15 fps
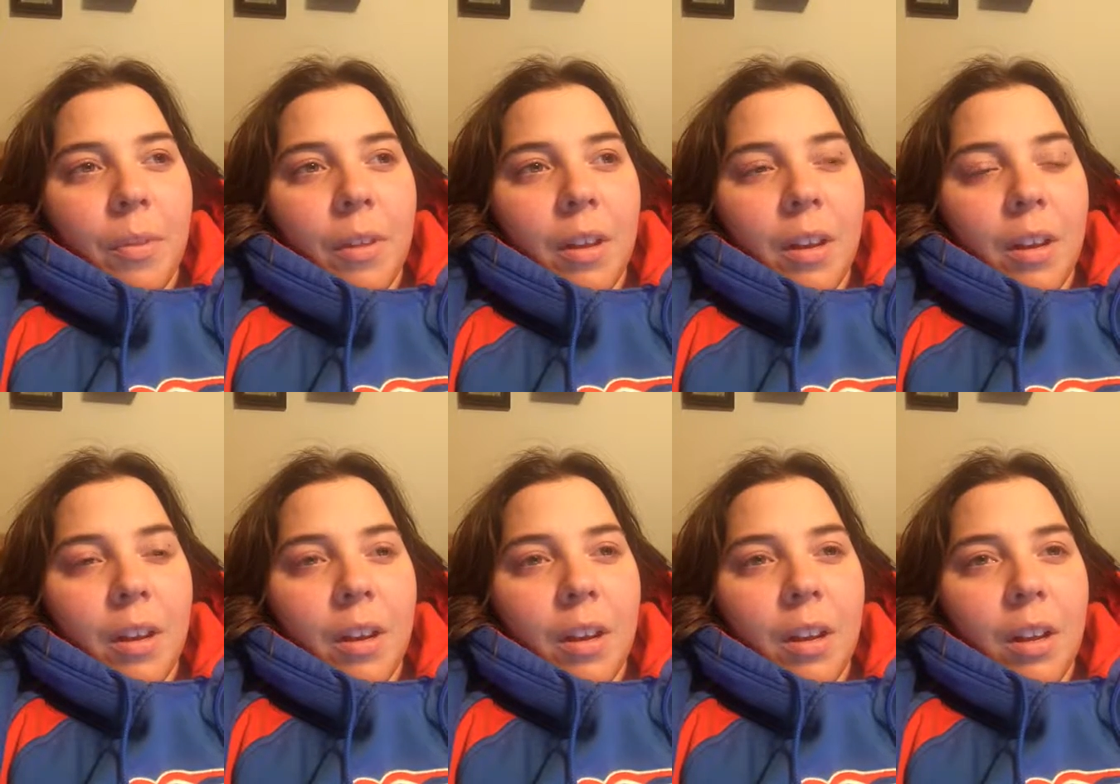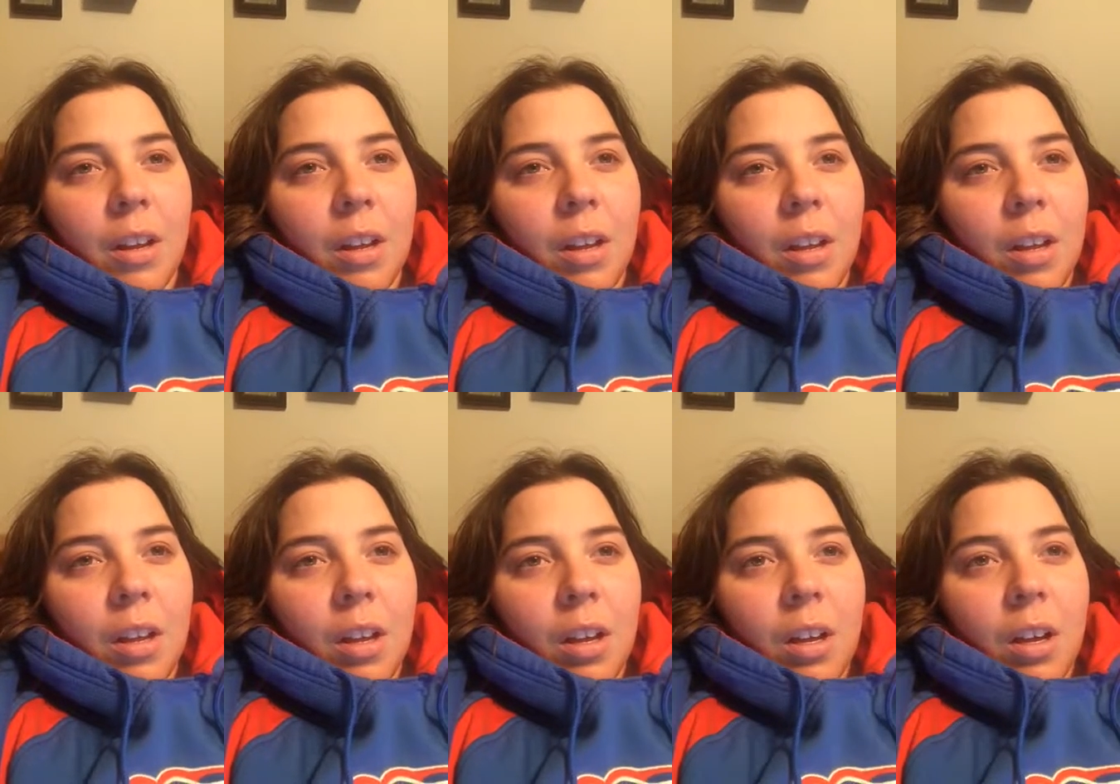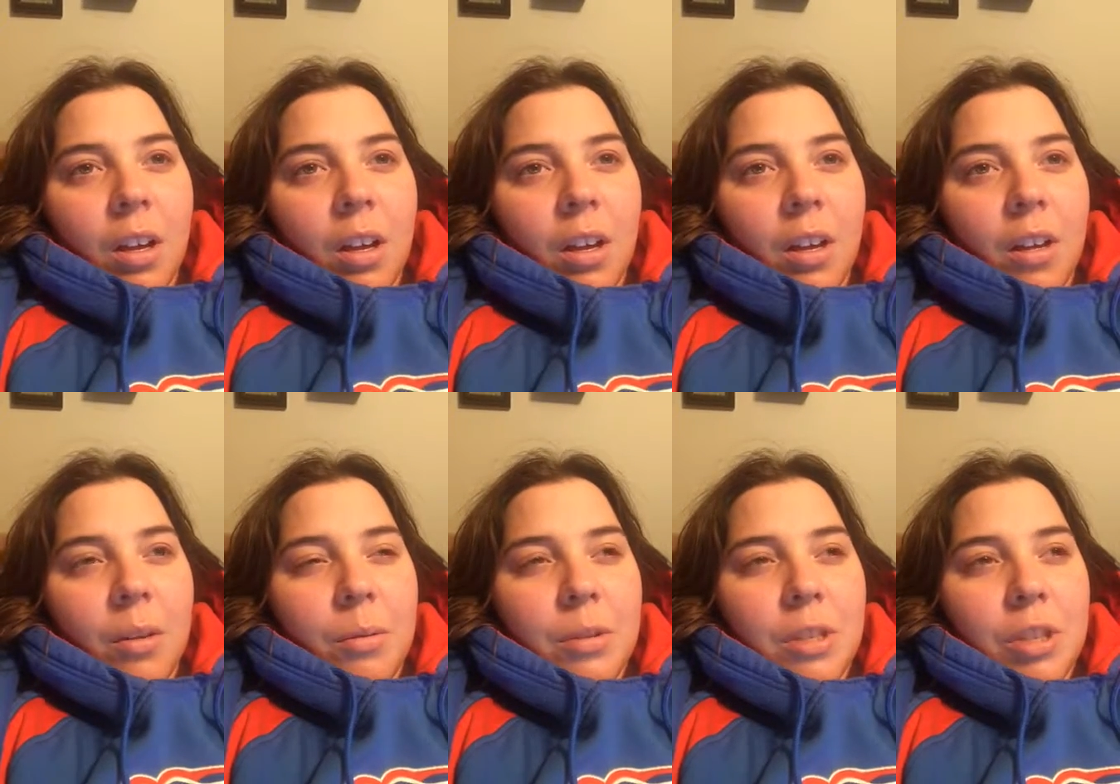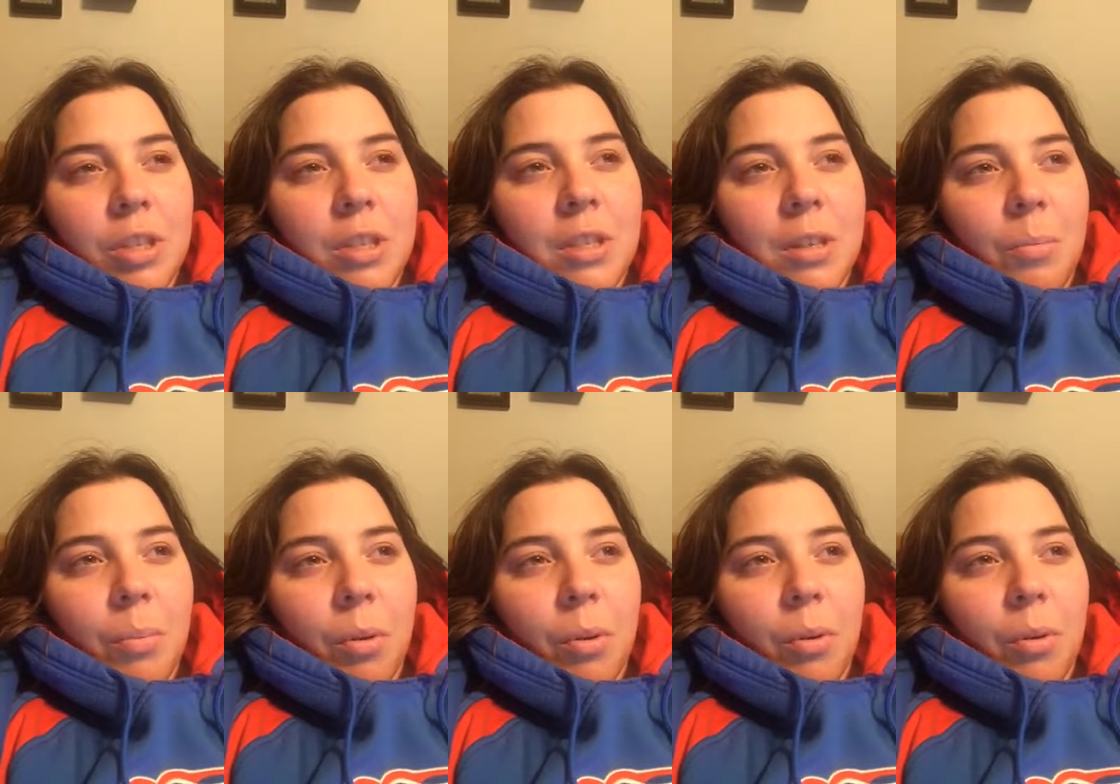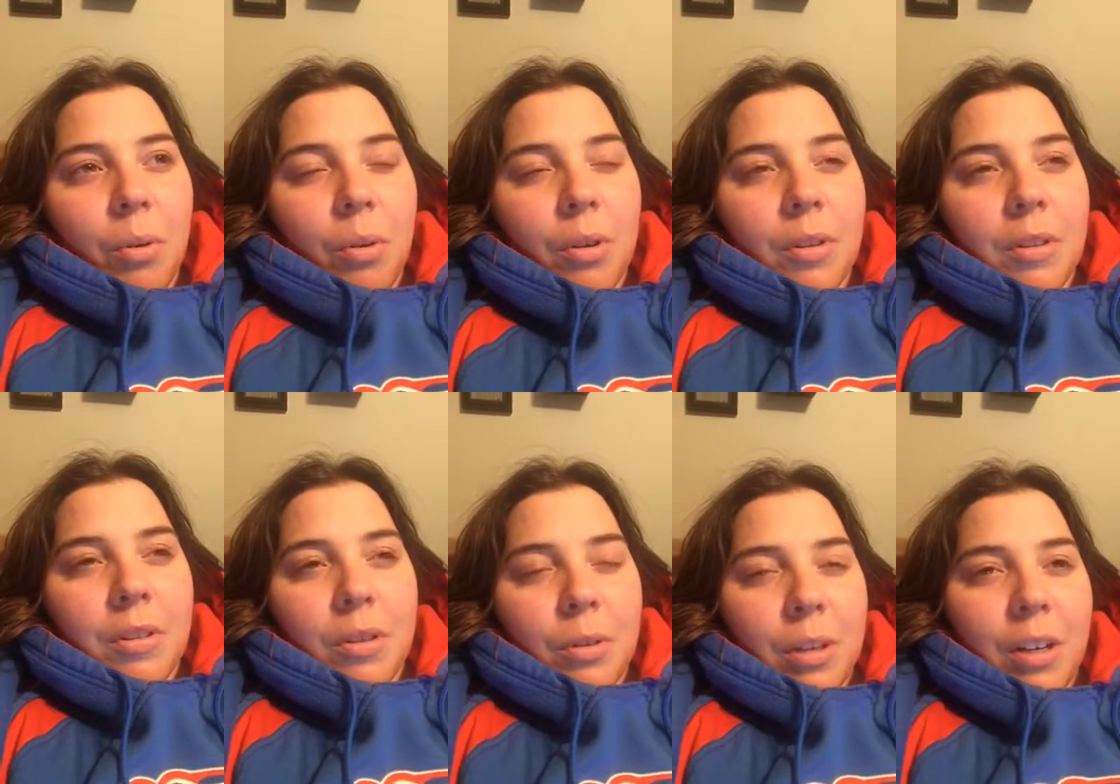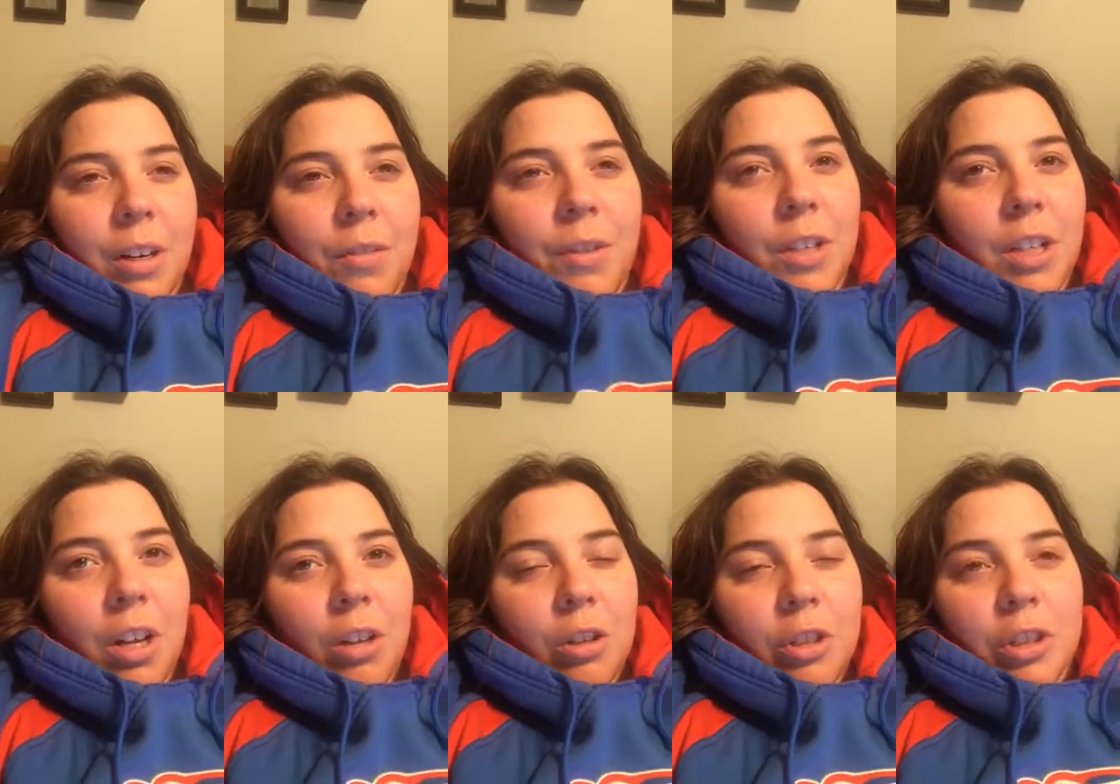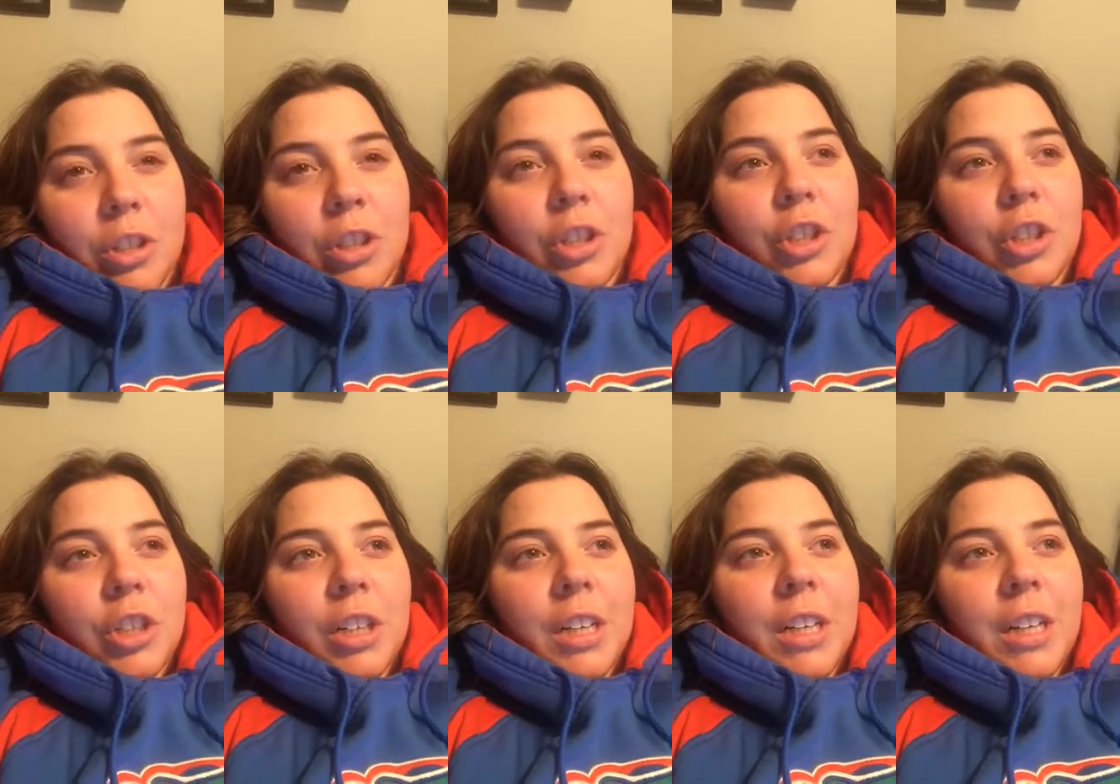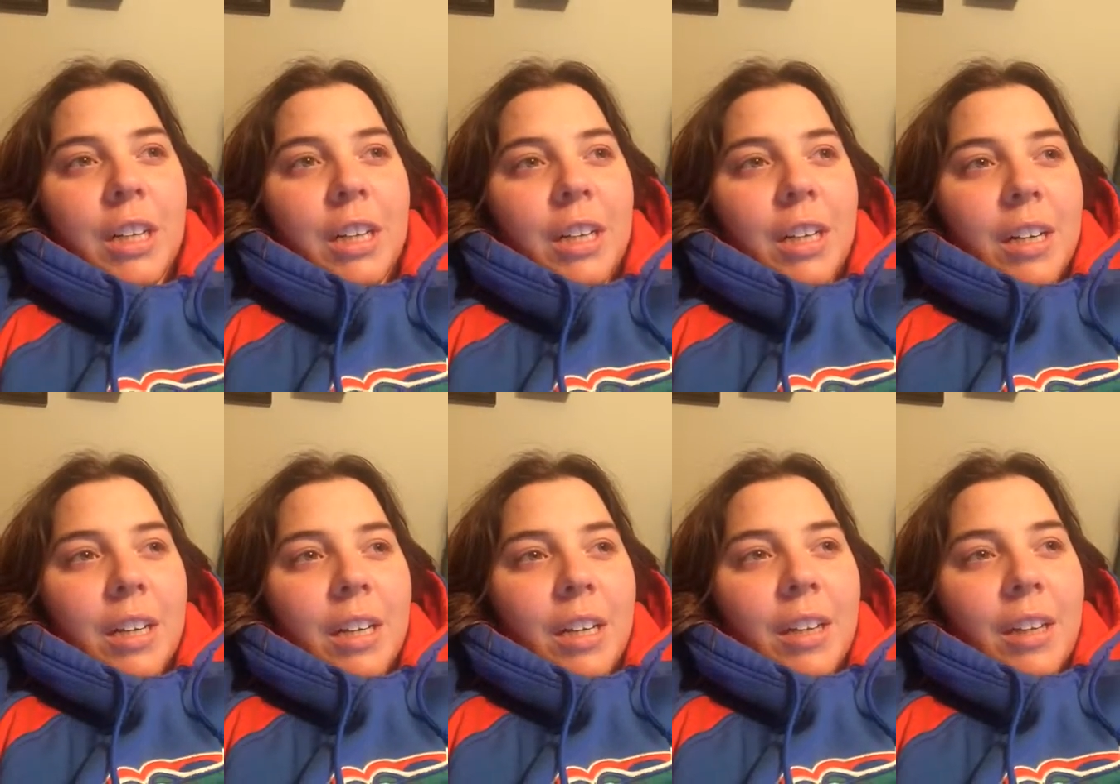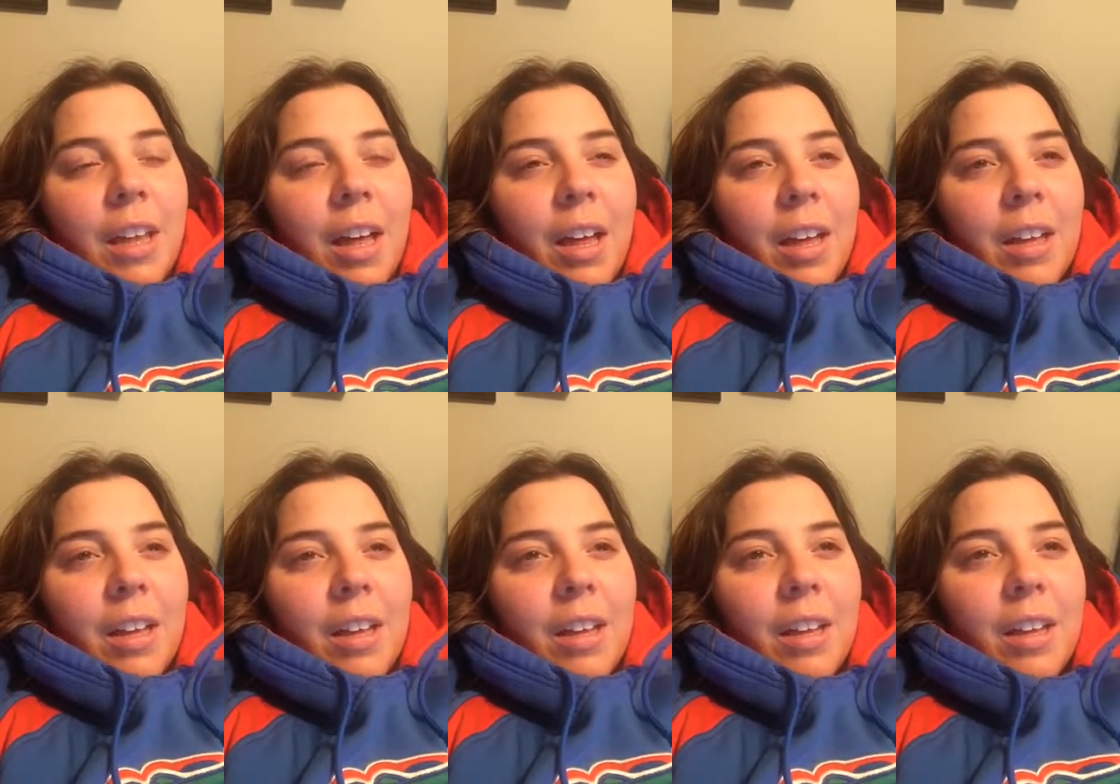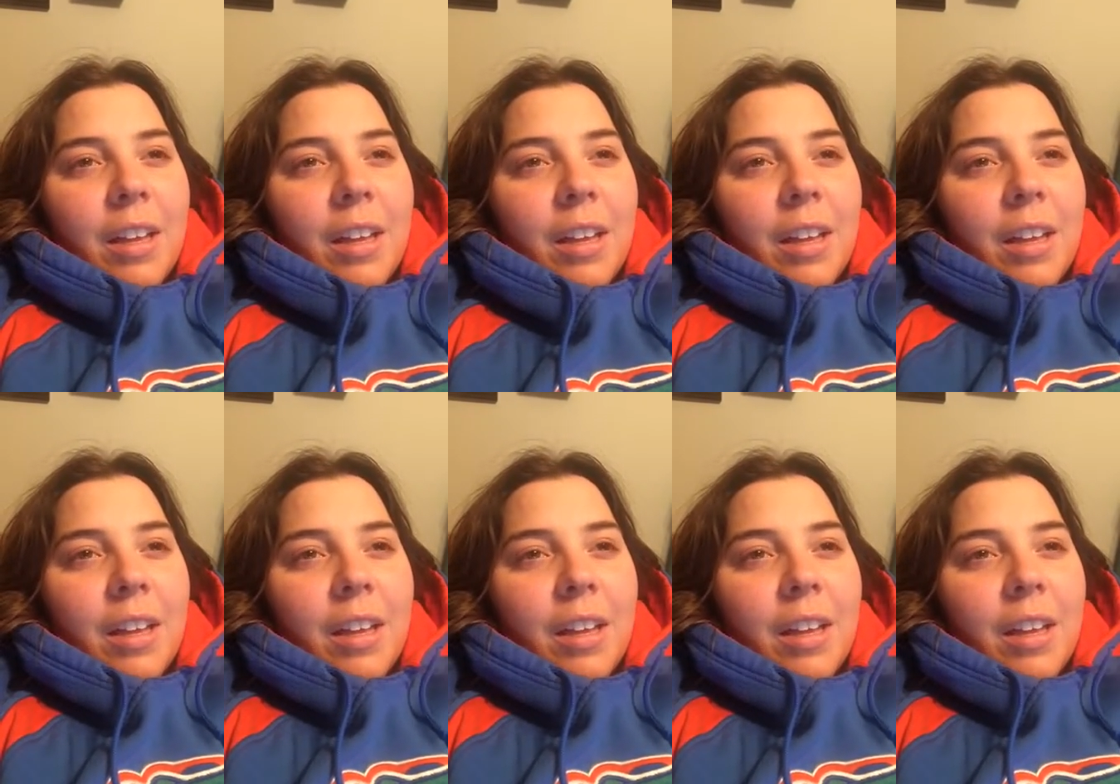And it was such a simple $350 surgery that